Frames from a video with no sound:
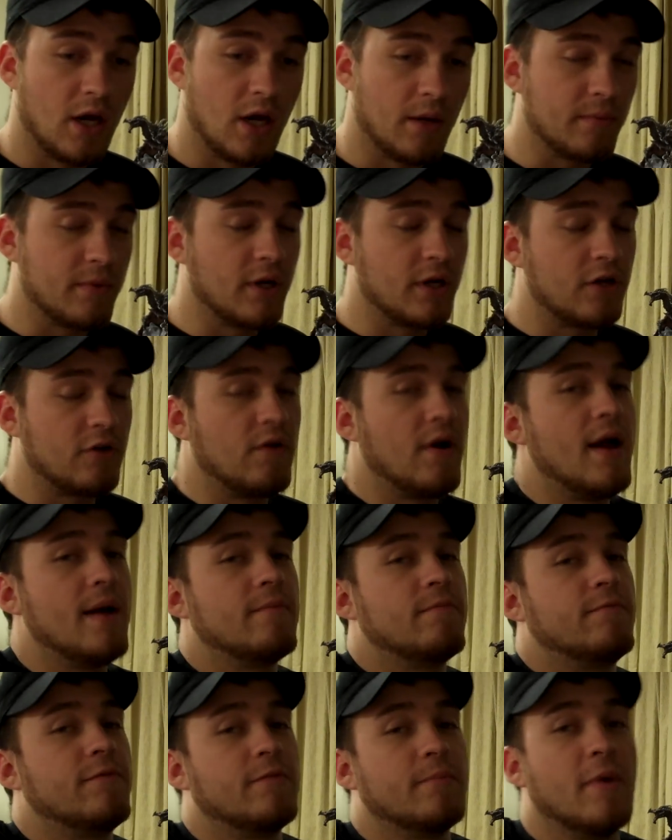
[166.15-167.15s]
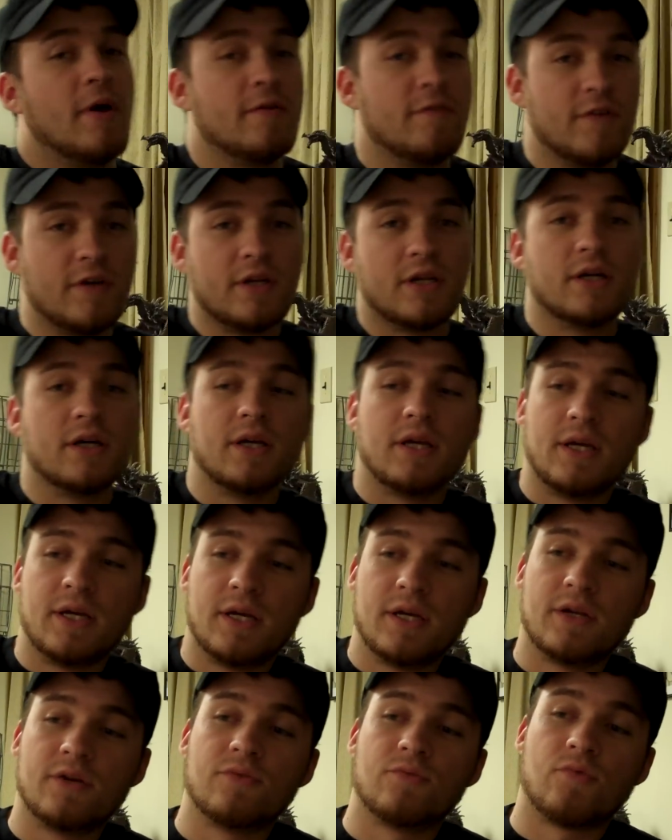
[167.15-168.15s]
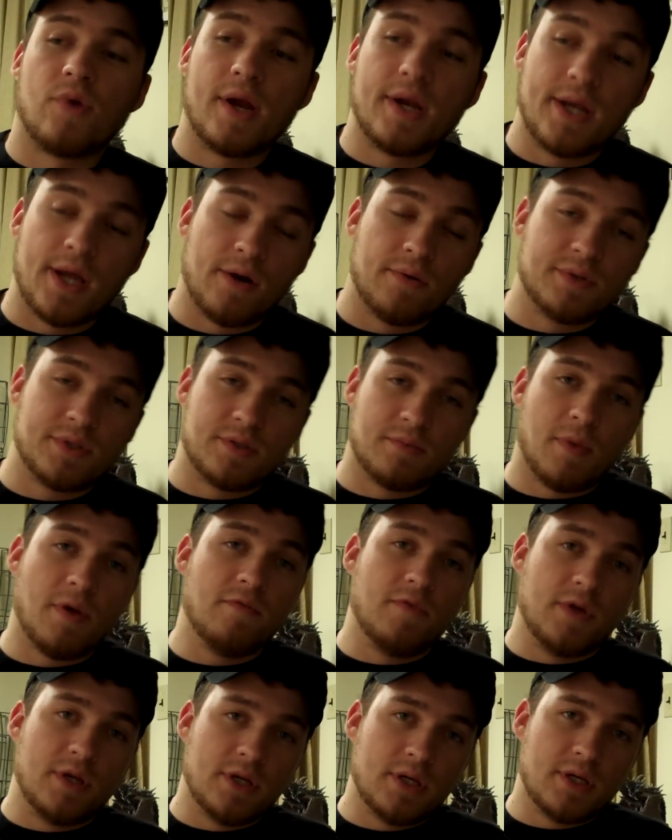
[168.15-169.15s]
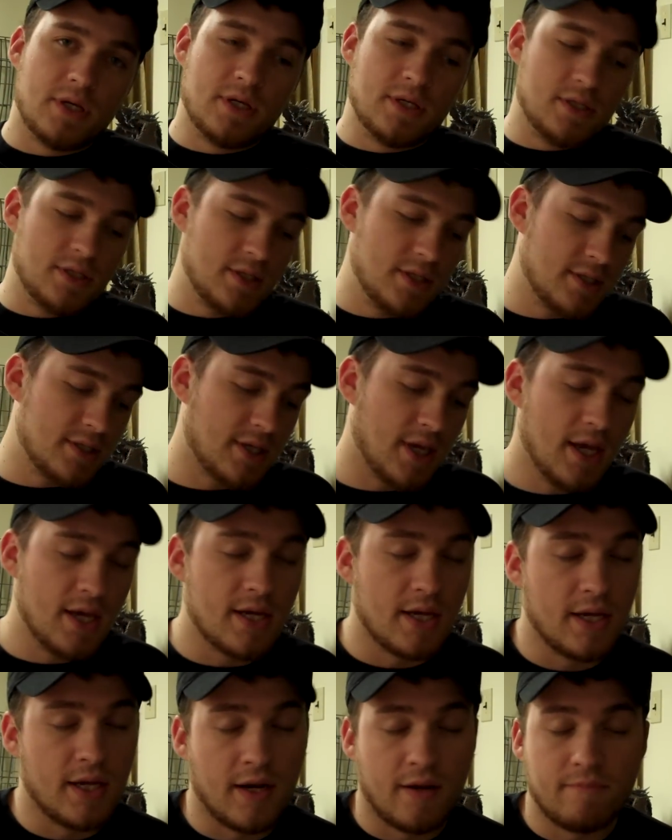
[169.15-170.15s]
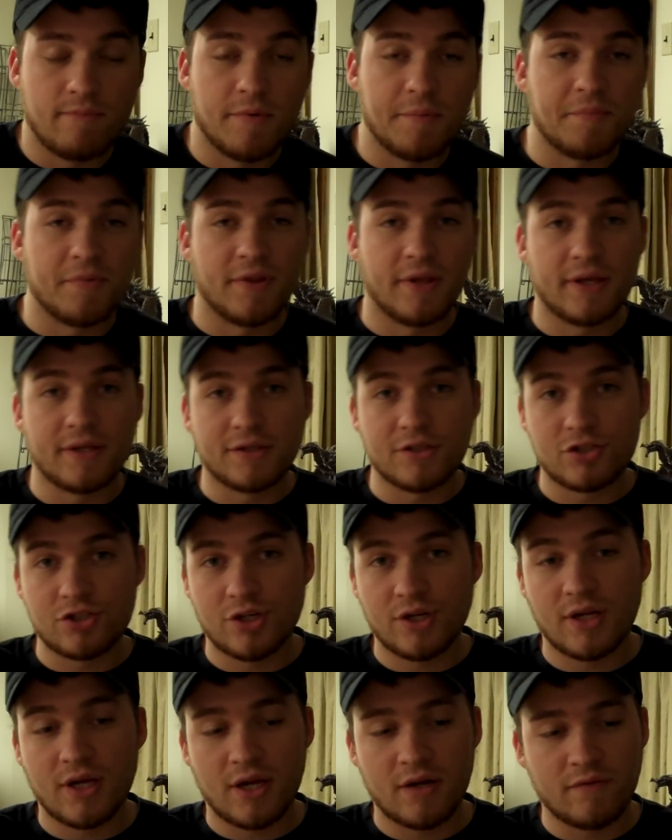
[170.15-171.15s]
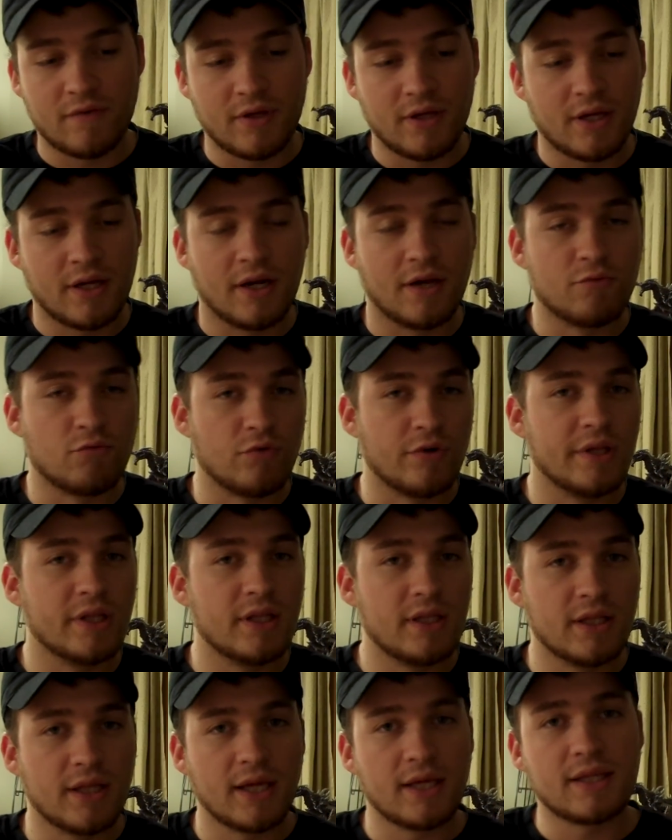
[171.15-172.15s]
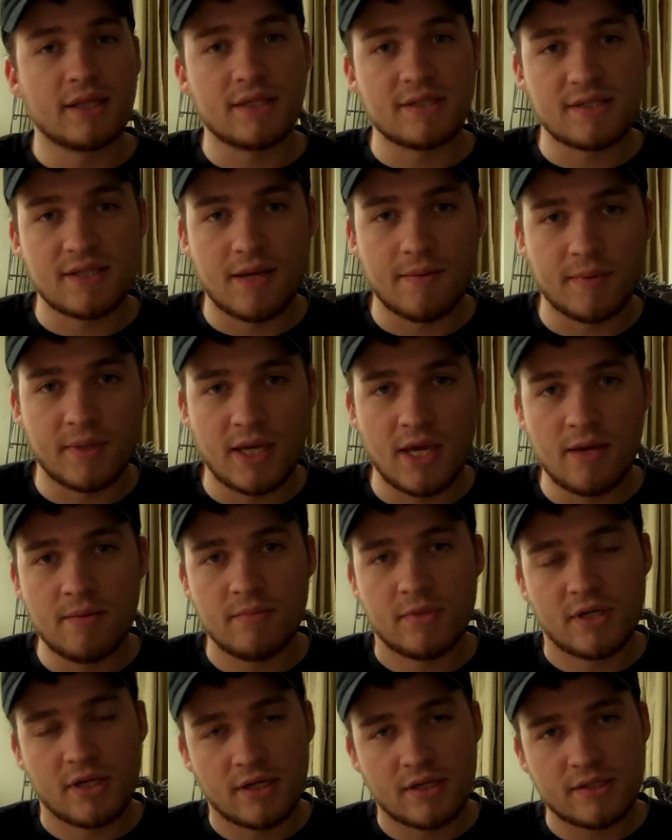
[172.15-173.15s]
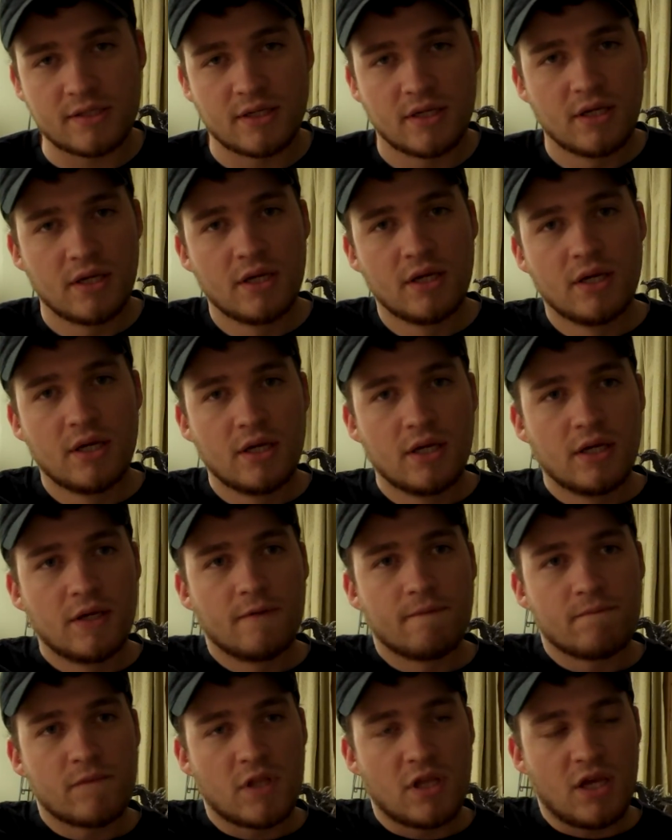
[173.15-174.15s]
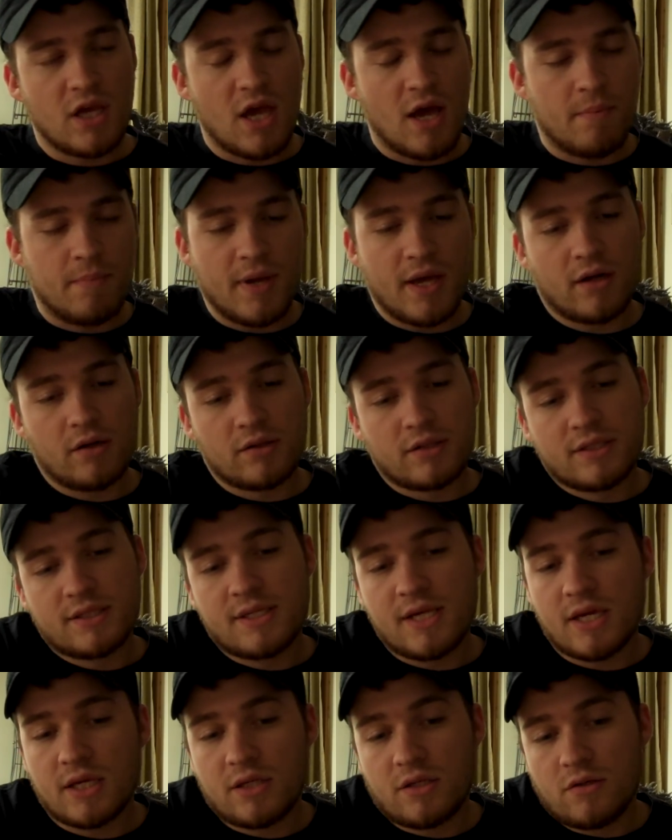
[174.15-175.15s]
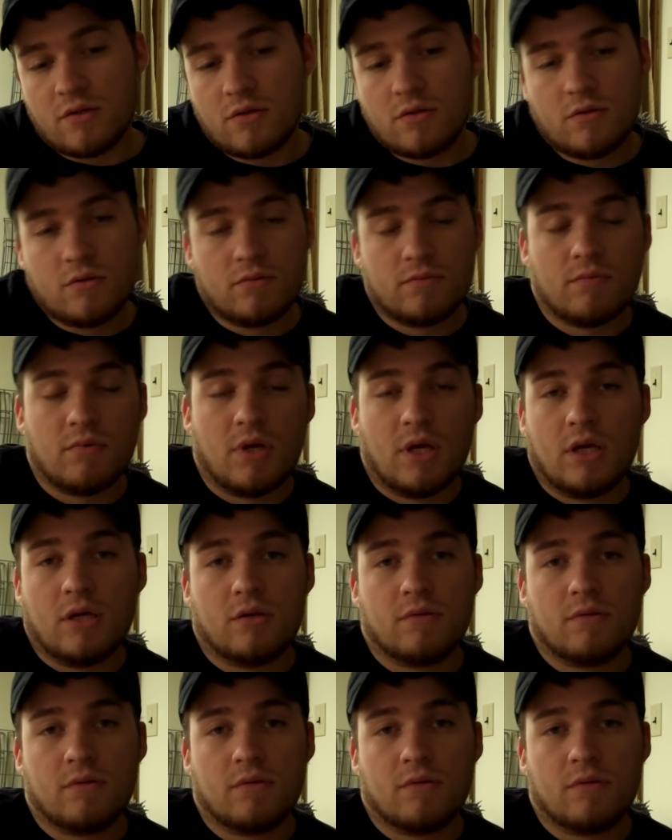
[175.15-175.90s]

I'm going to grab from my Vita, and right now what's in my Vita is Disgaea, and I've been playing the shit out of it, and I really like this type of game because a battle can take you